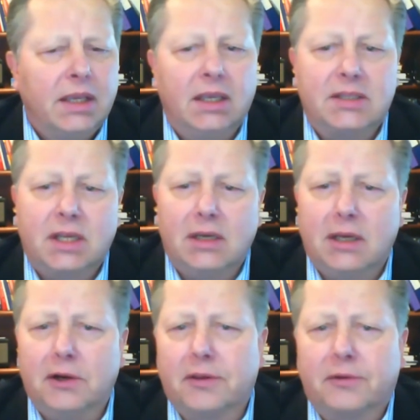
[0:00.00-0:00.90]
It's in
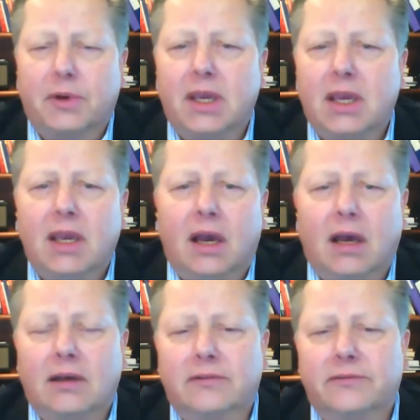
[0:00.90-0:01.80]
year 3
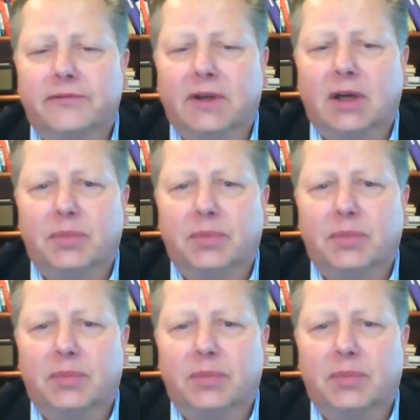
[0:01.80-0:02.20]
of